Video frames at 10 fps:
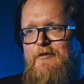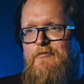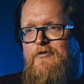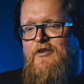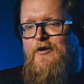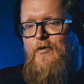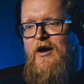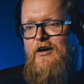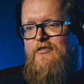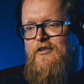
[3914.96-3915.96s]
the same
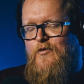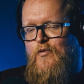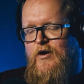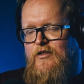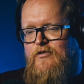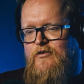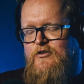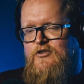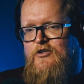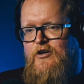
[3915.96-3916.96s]
thing, I think,
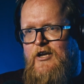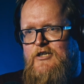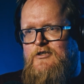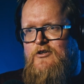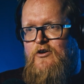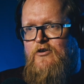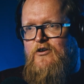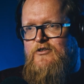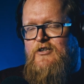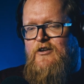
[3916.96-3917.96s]
with certain
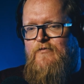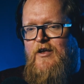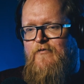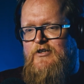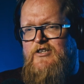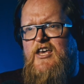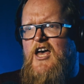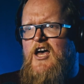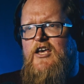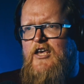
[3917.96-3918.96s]
content of Netflix.
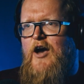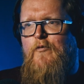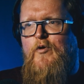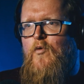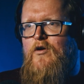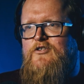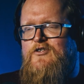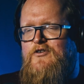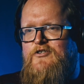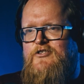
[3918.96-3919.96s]
Say, yeah, we
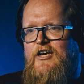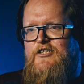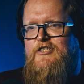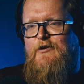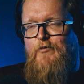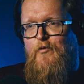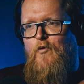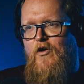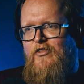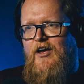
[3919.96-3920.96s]
want Scorsese,
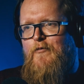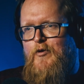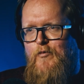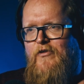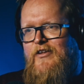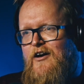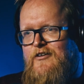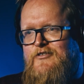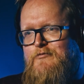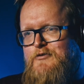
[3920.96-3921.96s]
we want that
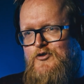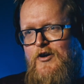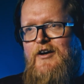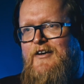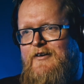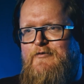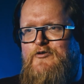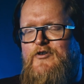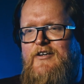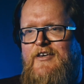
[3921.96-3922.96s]
Oscar. We'll try
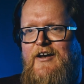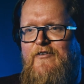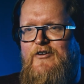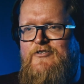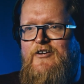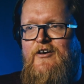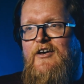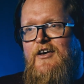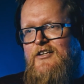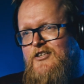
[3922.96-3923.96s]
and get our
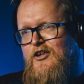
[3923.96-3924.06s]
Oscar. Yeah.